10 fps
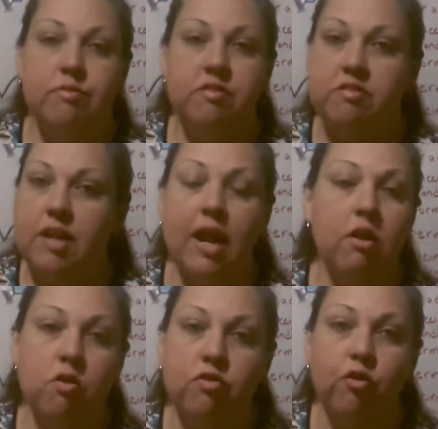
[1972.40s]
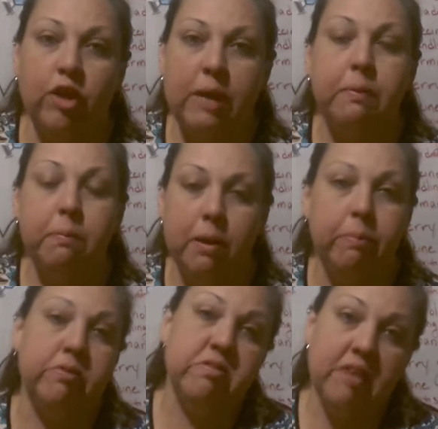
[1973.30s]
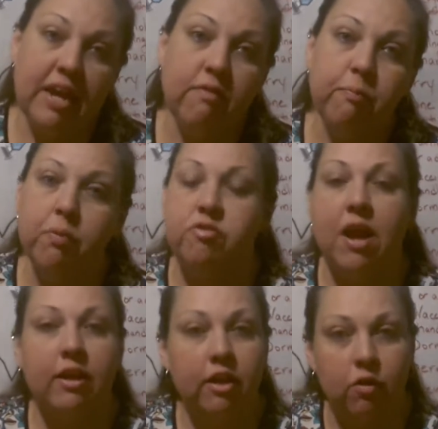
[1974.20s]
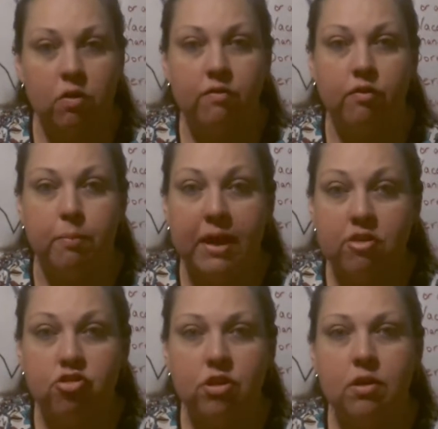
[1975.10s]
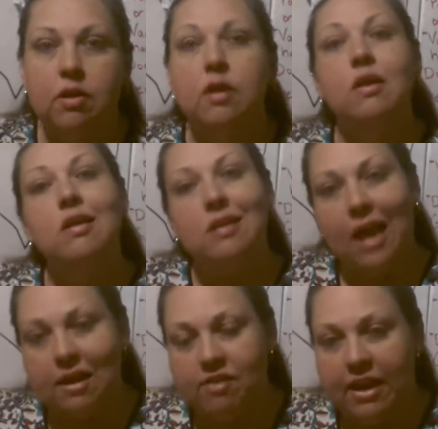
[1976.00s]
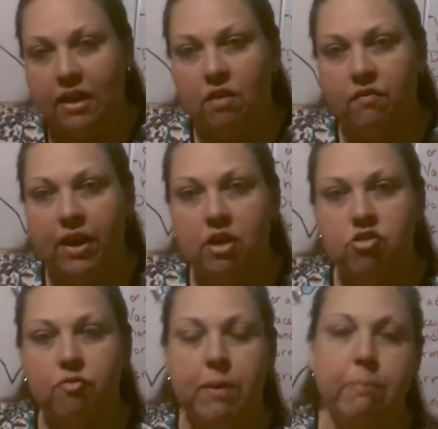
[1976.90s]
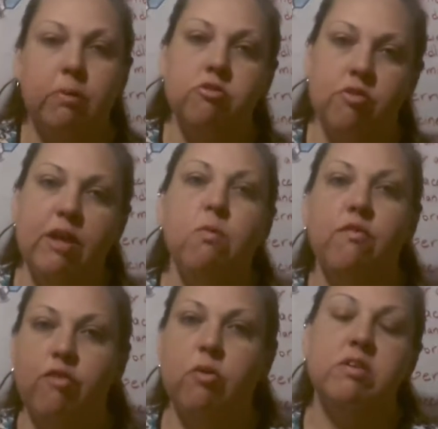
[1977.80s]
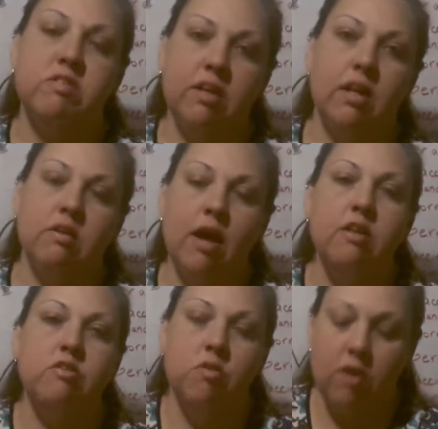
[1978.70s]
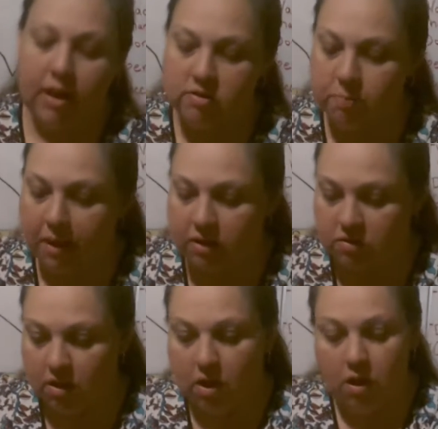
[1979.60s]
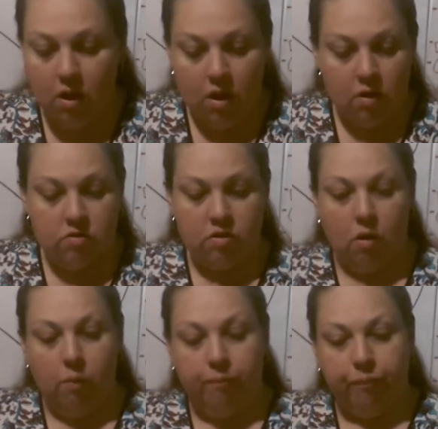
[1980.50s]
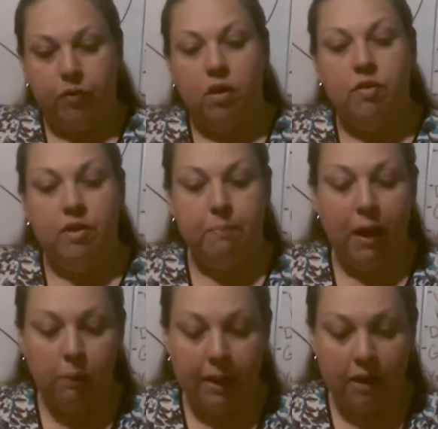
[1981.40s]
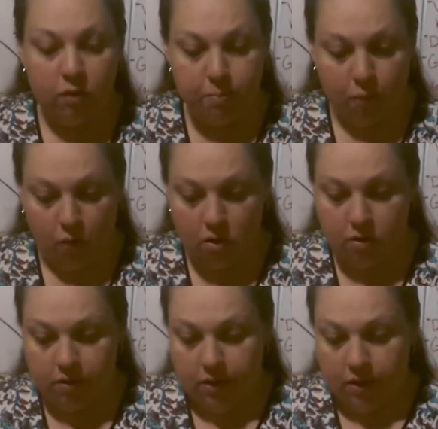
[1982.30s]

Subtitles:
standards for keeping people safe, protecting their information, not taking advantage of people. So they were focusing on certain aspects. So the Belmont report,